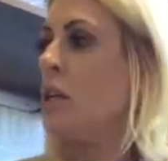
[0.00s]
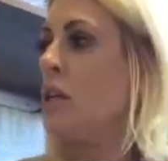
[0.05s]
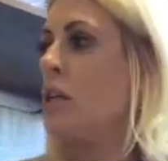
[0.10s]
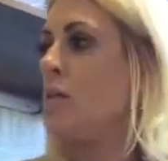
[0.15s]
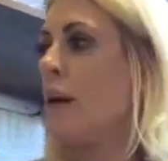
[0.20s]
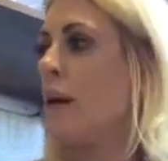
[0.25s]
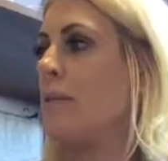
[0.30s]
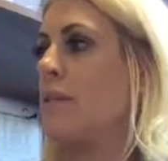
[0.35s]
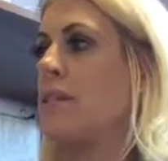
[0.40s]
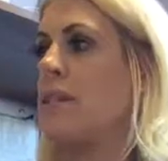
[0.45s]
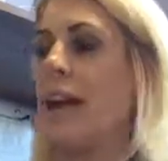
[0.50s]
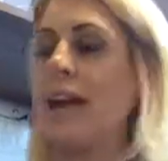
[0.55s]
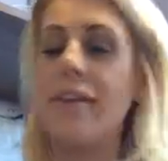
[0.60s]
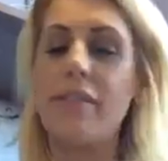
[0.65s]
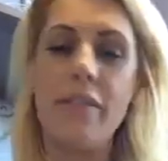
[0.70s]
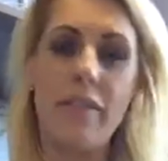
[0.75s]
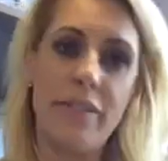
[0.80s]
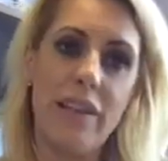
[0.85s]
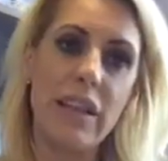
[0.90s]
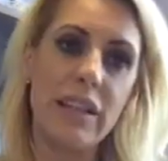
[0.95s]
So I would say
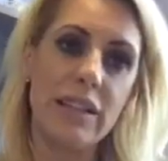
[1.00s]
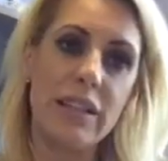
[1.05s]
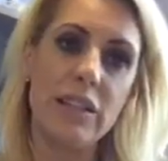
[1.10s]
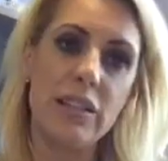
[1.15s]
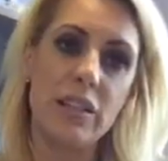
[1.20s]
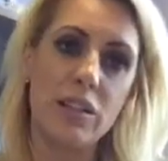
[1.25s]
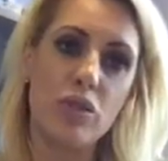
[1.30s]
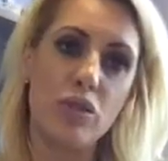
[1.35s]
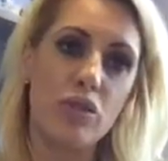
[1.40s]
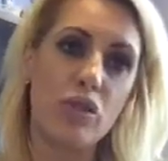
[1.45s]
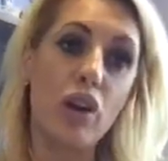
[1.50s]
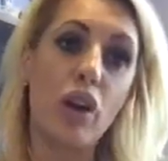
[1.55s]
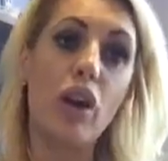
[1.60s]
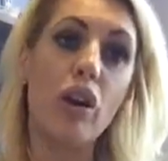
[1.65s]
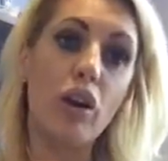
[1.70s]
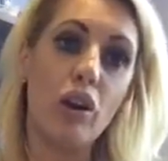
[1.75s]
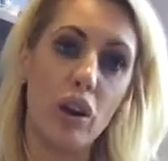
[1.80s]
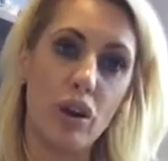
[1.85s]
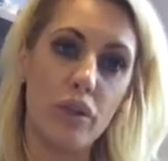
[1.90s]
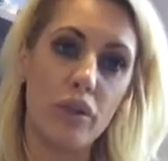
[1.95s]
the first thing to sort of
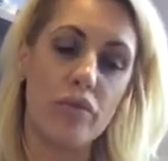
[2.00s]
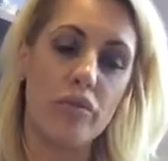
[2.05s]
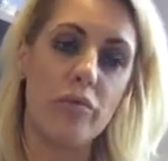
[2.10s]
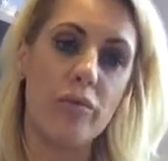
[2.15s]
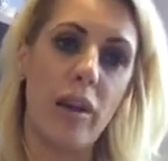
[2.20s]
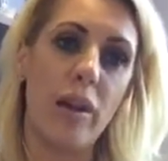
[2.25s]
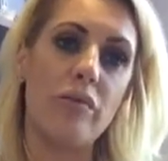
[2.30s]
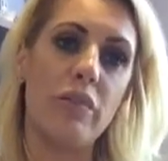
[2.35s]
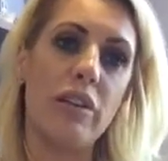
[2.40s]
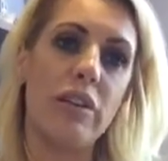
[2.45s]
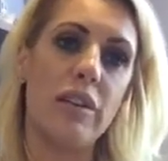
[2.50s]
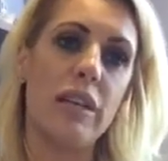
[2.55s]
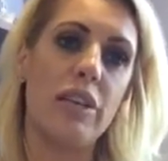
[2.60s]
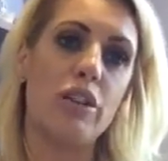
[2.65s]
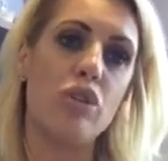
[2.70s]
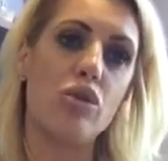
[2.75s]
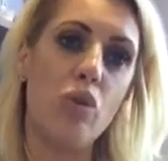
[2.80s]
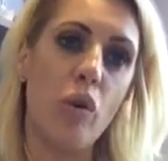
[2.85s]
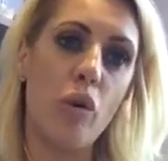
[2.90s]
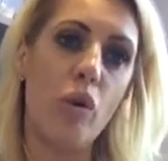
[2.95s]
conclude from that
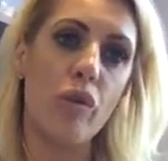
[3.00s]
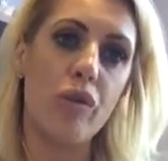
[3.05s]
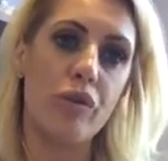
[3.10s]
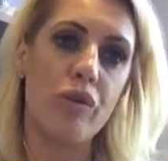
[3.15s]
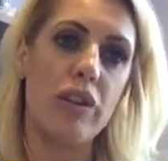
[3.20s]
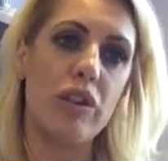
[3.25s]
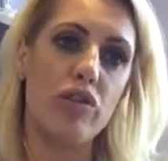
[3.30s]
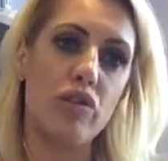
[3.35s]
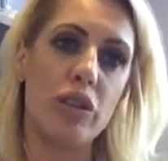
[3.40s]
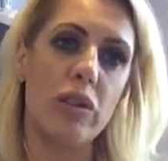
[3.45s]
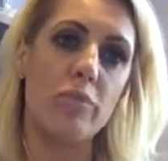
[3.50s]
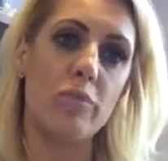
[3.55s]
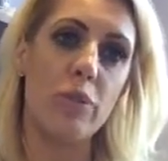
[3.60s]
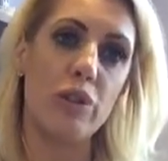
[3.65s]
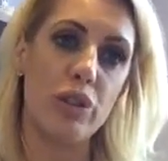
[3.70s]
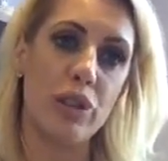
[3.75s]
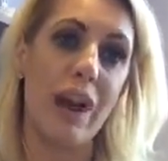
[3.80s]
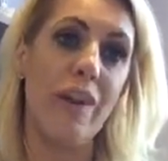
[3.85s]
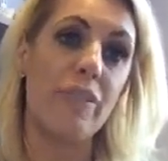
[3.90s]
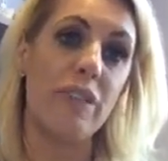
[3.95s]
research is all three
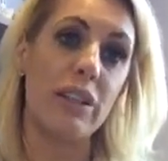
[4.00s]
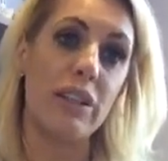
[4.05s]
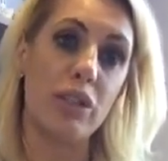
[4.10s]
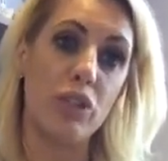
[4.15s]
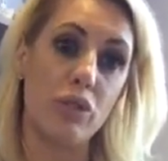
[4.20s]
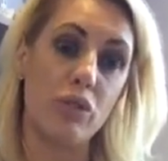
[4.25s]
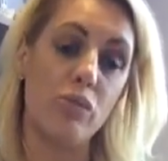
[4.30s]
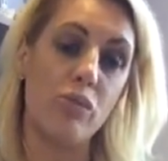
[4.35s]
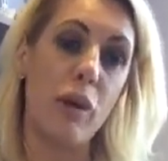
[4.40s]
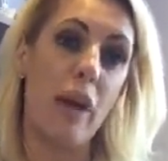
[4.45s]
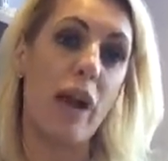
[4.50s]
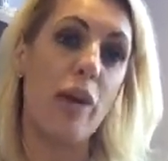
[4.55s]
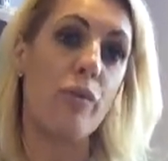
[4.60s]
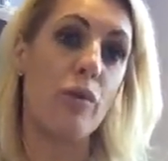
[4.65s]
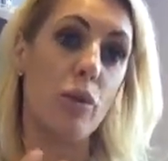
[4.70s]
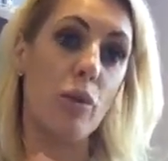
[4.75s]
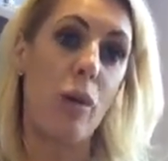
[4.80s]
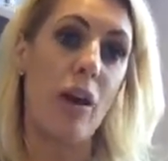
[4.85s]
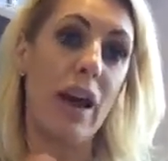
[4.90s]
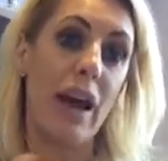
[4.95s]
treatments definitely do work
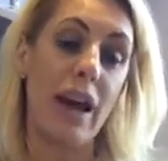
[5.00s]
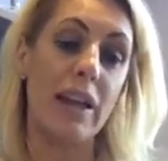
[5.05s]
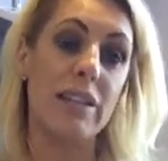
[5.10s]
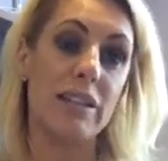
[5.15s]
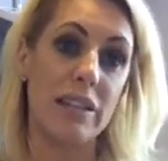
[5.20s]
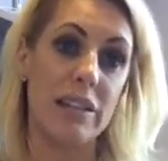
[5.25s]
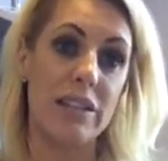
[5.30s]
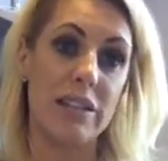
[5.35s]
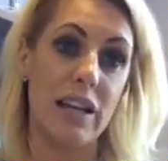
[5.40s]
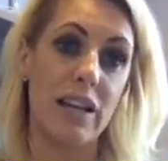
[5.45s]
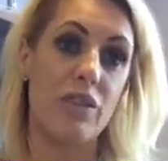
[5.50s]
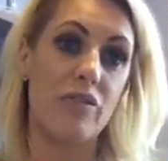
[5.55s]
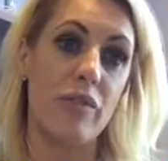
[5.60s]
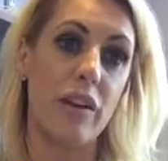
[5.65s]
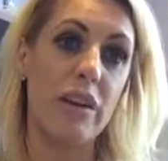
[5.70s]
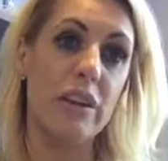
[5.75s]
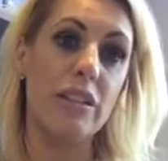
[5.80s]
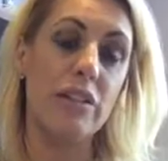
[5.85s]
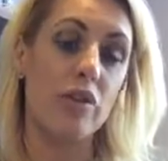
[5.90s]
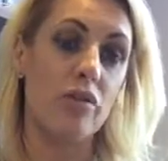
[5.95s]
with quite high success
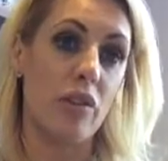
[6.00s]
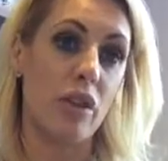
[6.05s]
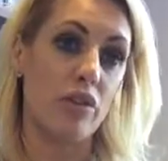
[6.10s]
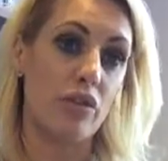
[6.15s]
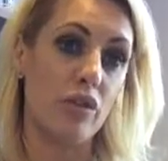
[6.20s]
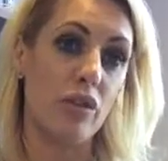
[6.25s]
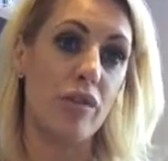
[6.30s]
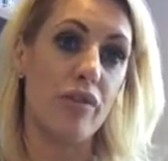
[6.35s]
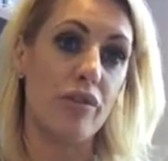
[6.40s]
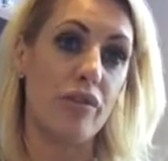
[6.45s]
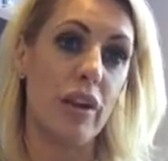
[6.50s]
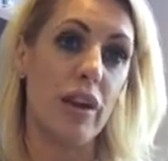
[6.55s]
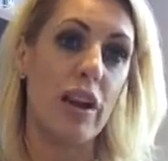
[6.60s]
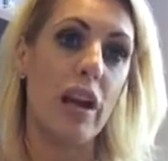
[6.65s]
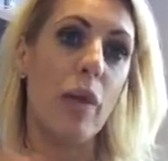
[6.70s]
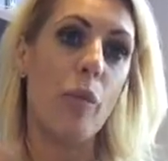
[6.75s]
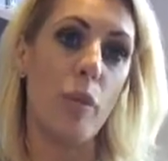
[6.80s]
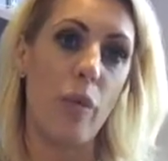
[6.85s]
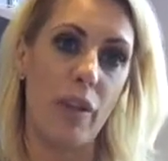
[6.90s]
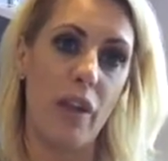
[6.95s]
rates across all
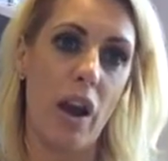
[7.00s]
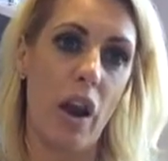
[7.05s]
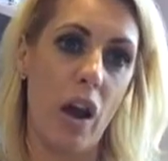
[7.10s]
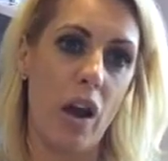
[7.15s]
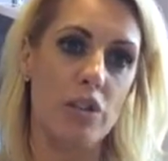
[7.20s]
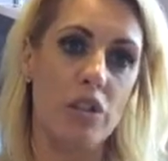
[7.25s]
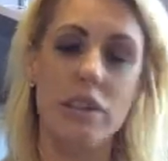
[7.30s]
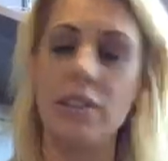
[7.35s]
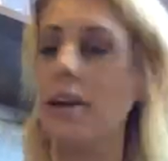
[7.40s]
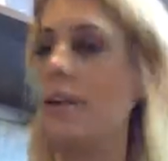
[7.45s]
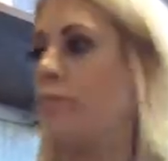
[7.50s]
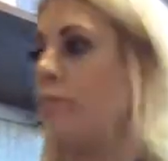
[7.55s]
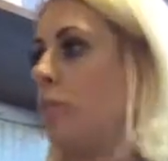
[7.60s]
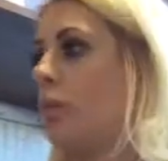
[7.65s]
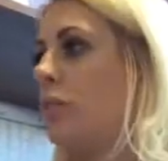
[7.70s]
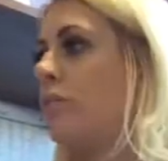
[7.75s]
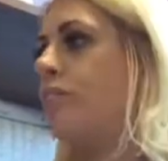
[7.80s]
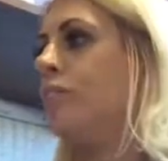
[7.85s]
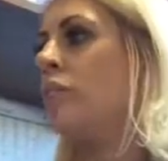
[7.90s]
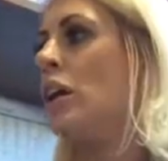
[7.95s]
three with a large
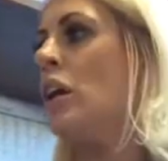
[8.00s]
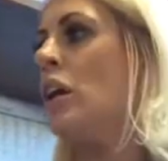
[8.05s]
sample.